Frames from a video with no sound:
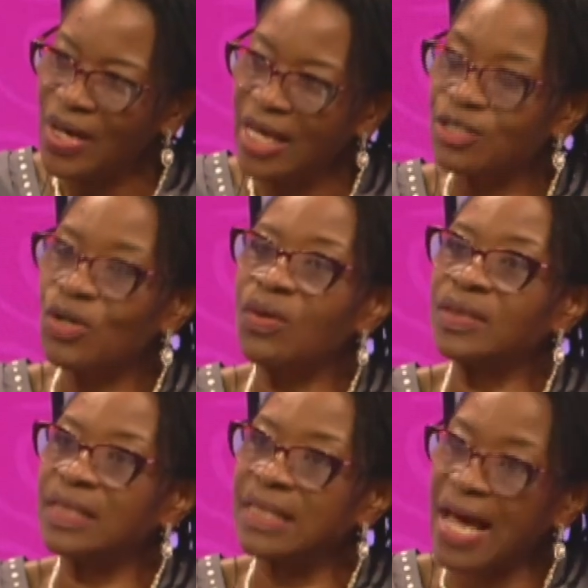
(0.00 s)
It's called
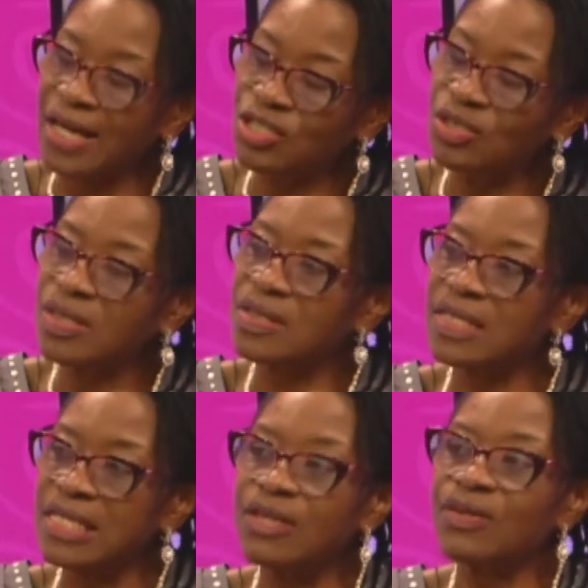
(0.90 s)
the National
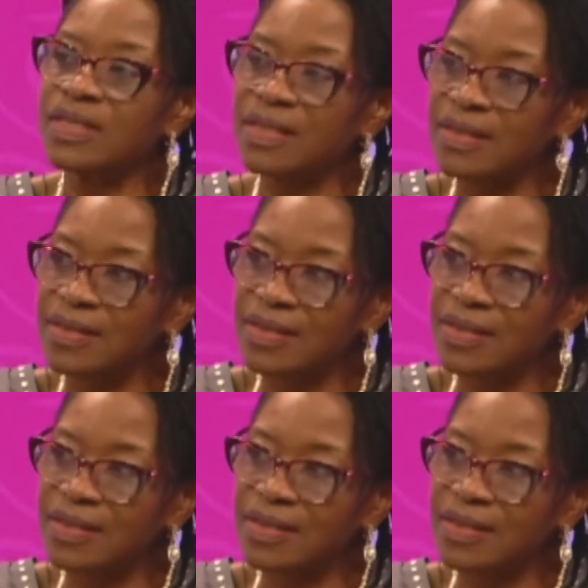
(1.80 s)
Senior Citizen